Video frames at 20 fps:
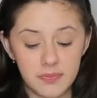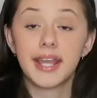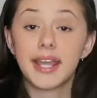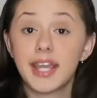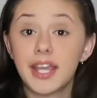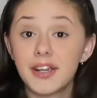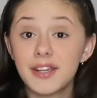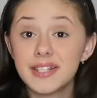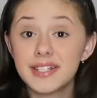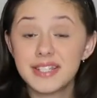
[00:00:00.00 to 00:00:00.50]

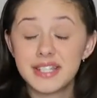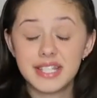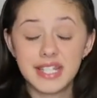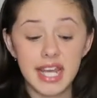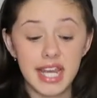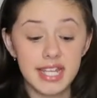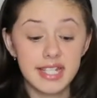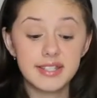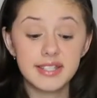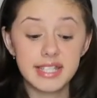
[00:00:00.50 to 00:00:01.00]
Here it
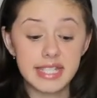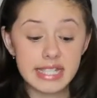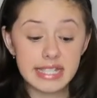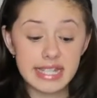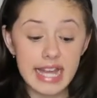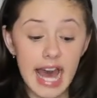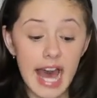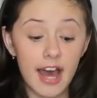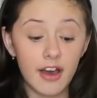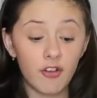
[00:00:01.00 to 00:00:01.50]
states
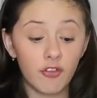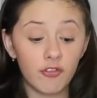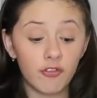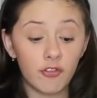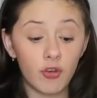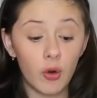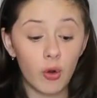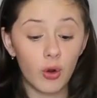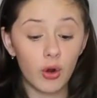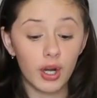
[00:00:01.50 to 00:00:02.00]
that
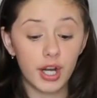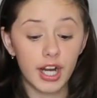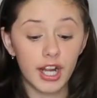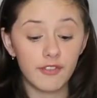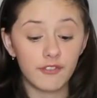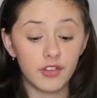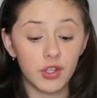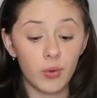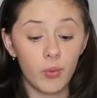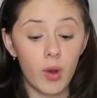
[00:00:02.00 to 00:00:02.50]
for
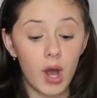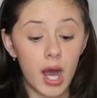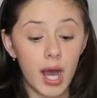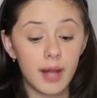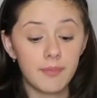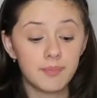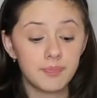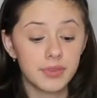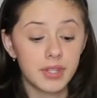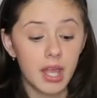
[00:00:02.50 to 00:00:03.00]
if you
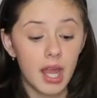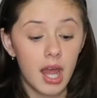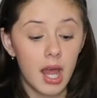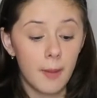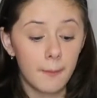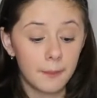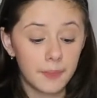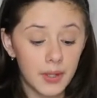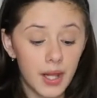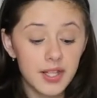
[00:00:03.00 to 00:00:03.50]
want
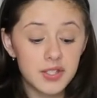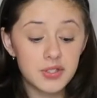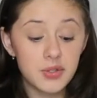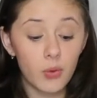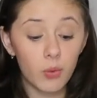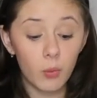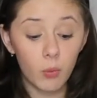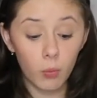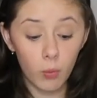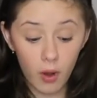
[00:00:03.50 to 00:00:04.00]
plus
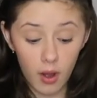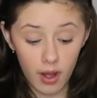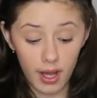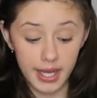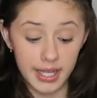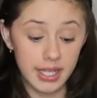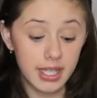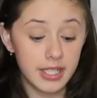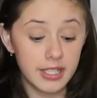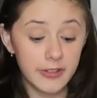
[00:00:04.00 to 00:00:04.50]

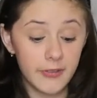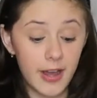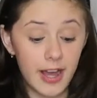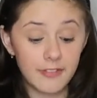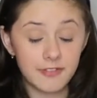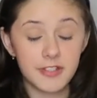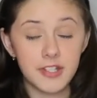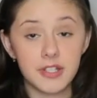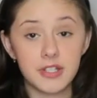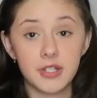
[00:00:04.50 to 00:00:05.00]
one, you
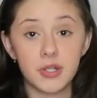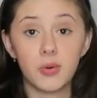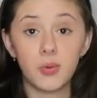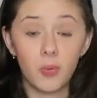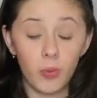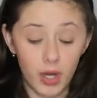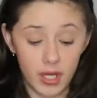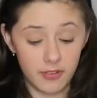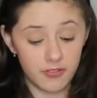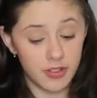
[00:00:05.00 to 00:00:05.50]
have to do
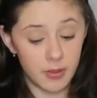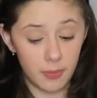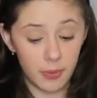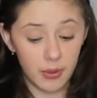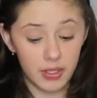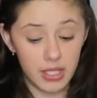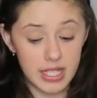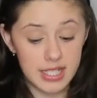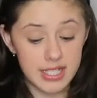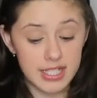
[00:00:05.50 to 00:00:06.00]
one of the
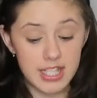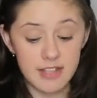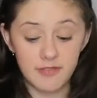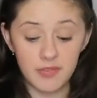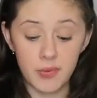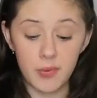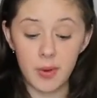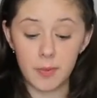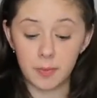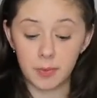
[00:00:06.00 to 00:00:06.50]
bullets.
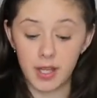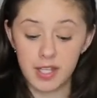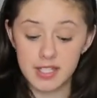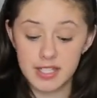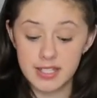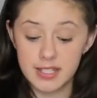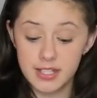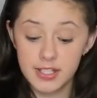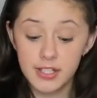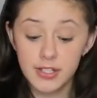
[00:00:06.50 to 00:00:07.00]
If you want
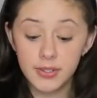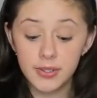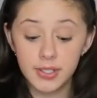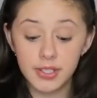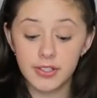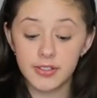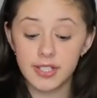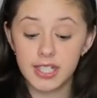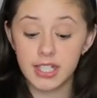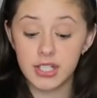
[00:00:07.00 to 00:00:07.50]
plus two,
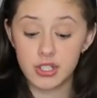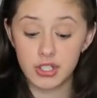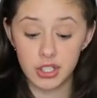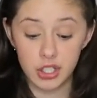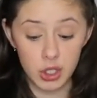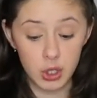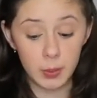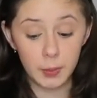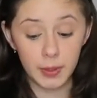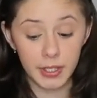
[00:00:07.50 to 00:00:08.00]
you need
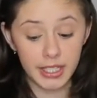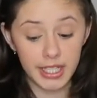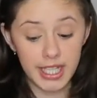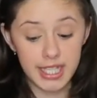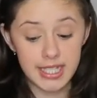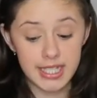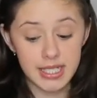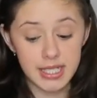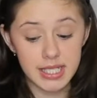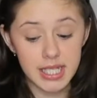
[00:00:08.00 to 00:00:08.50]
two
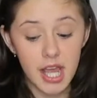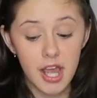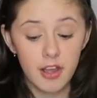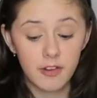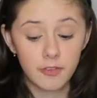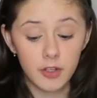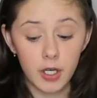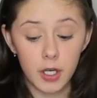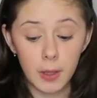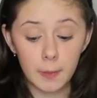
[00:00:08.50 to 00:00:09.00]
bullets.
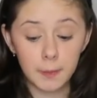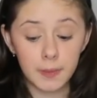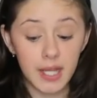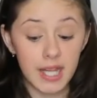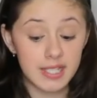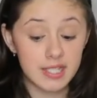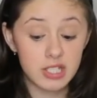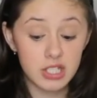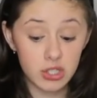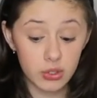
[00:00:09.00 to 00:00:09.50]
For
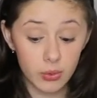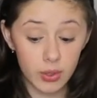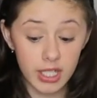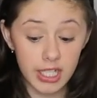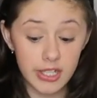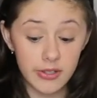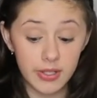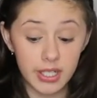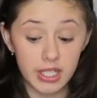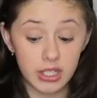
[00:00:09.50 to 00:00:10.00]
plus
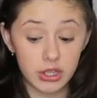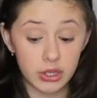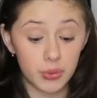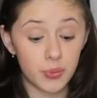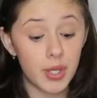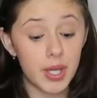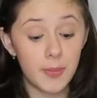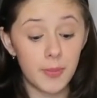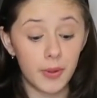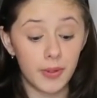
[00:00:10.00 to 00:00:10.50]
three, you need
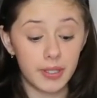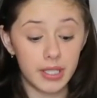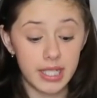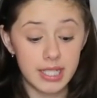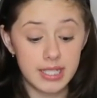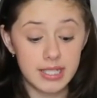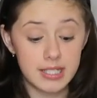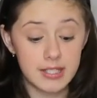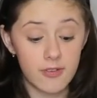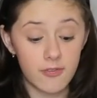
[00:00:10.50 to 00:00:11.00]
three
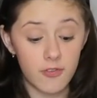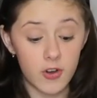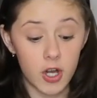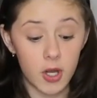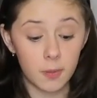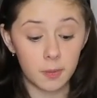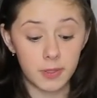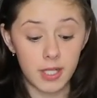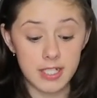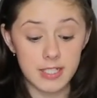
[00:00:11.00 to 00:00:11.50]
bullets.
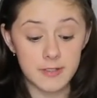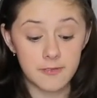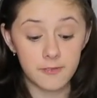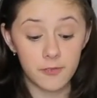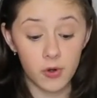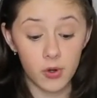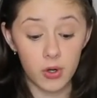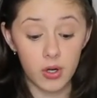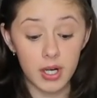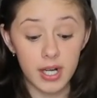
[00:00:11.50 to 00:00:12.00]
For plus
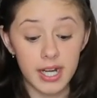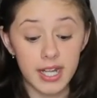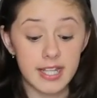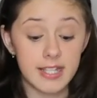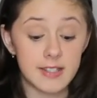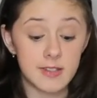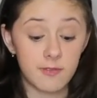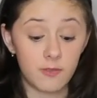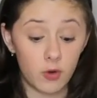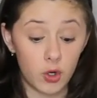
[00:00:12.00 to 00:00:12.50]
four
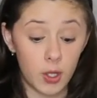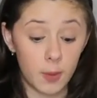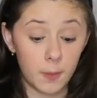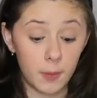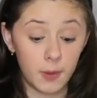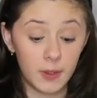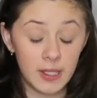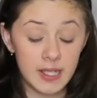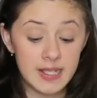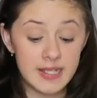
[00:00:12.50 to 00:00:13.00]
is four
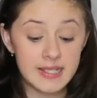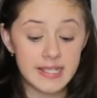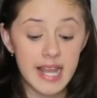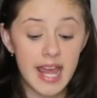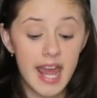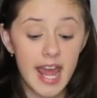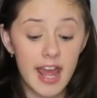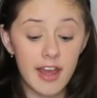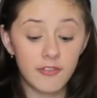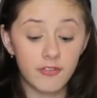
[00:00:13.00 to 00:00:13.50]
bullets.
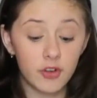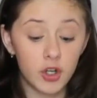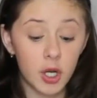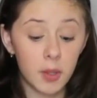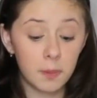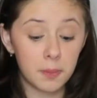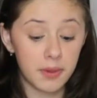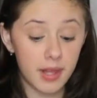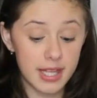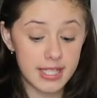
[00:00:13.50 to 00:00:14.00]
And
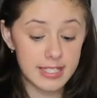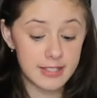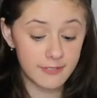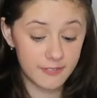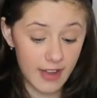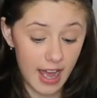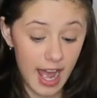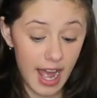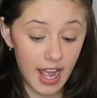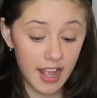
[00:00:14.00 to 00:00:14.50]
for plus
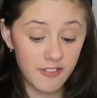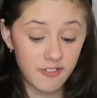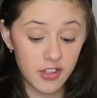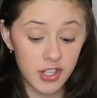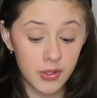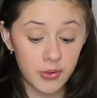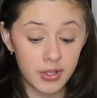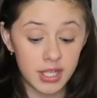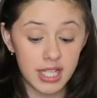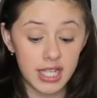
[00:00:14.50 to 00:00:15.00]

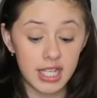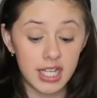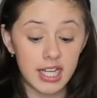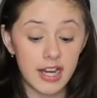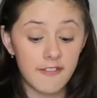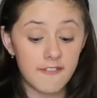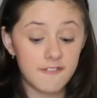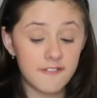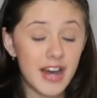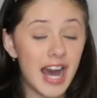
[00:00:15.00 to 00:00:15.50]
five, you
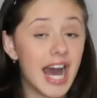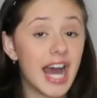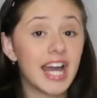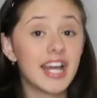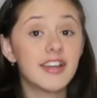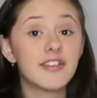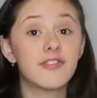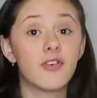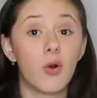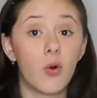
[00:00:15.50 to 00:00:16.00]
need
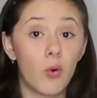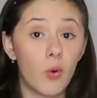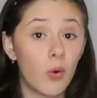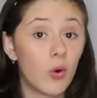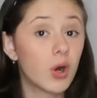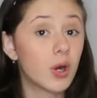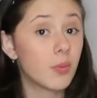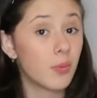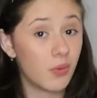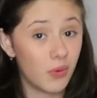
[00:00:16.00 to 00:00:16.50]
five
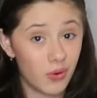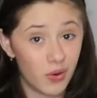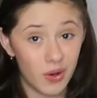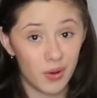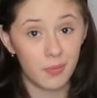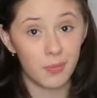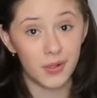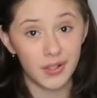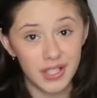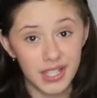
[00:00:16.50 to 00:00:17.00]
or
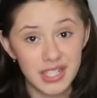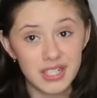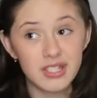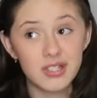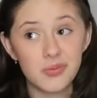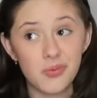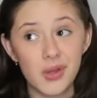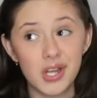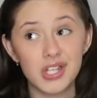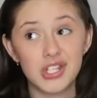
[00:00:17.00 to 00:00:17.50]
more
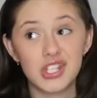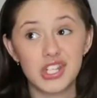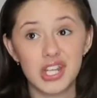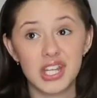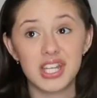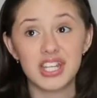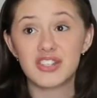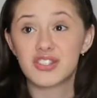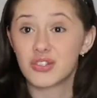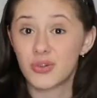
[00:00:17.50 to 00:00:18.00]
bullets, which
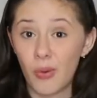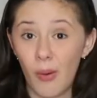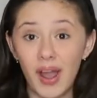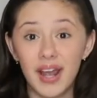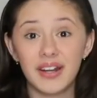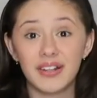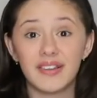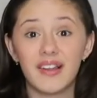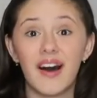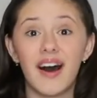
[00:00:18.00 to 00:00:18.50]
is
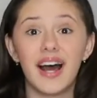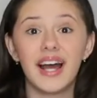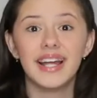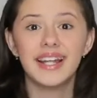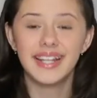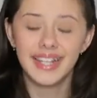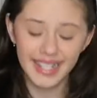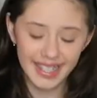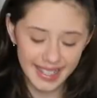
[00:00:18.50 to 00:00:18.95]
quite a lot.